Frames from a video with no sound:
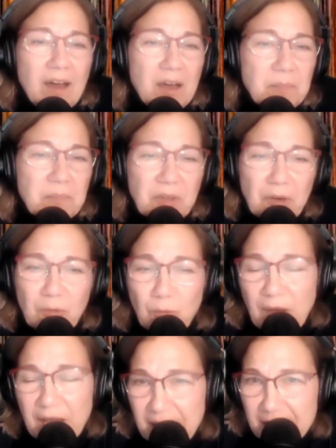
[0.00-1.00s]
There are
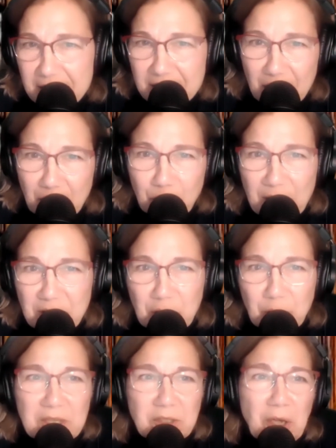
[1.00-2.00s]
redheads. There are
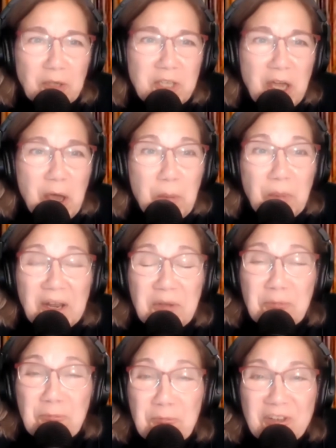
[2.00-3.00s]
rescuing dogs. But I
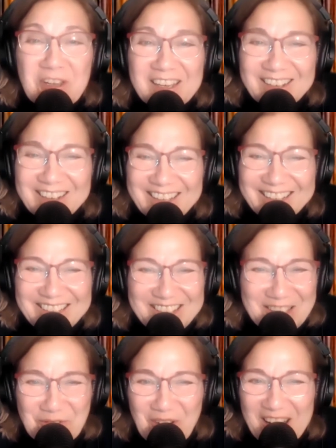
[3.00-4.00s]
really
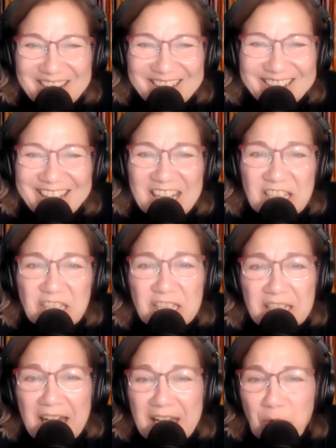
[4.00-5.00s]
just wanted
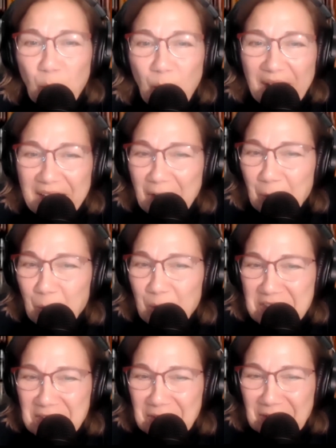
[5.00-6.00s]
to kind of wet our
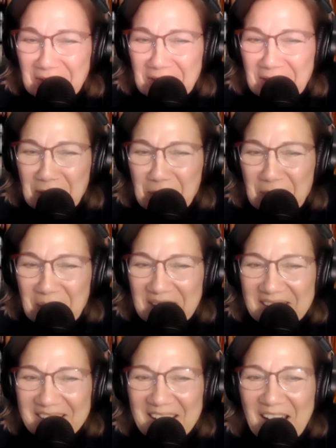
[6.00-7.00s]
whistle a little
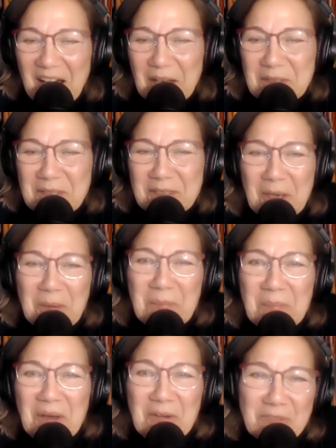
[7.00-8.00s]
bit on
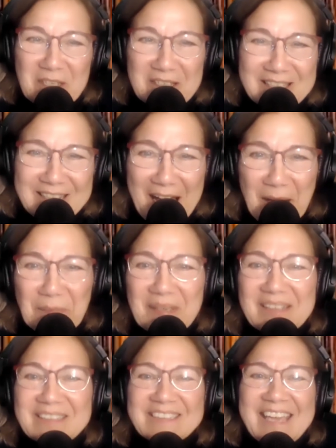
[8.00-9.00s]
some of these
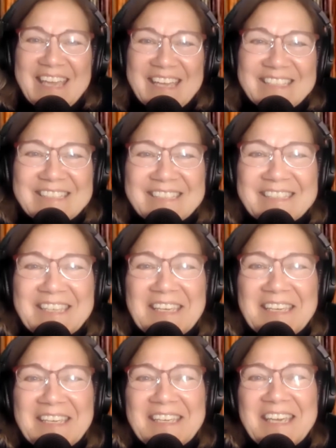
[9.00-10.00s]
topics and
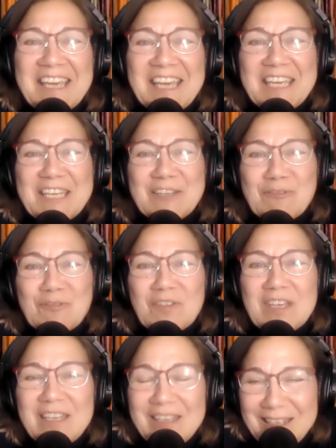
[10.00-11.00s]
see if
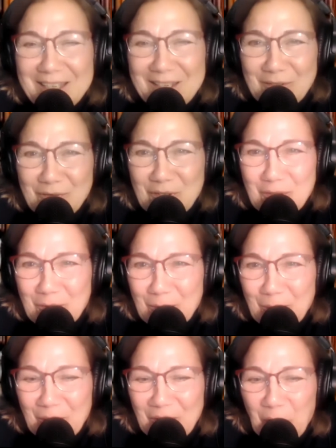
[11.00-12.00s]
any of
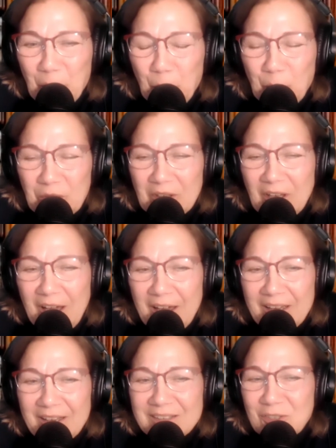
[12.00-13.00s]
you would
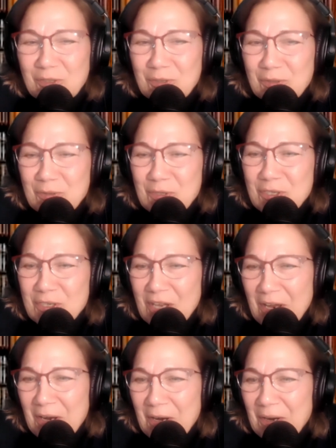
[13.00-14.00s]
like to
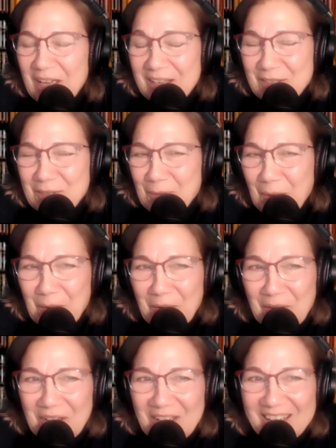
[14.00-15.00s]
share a
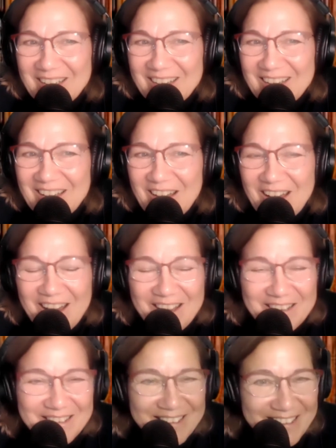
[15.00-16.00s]
story
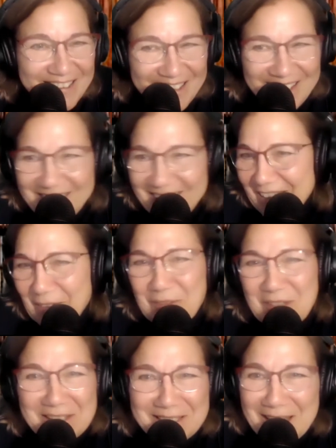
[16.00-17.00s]
on any
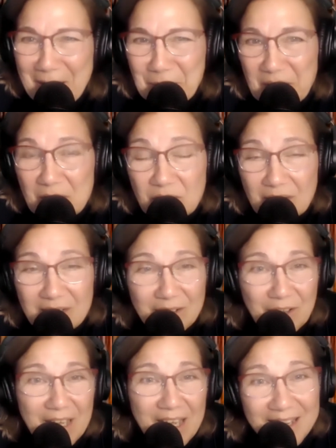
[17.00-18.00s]
of these topics, a
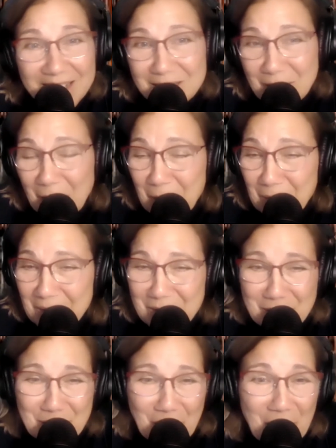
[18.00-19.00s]
little anecdote, a
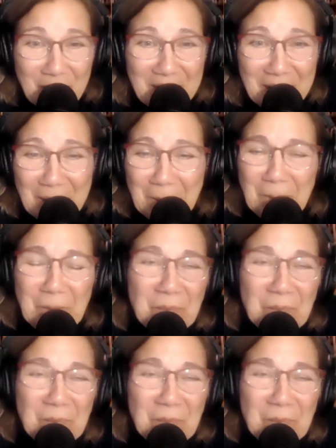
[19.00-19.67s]
story.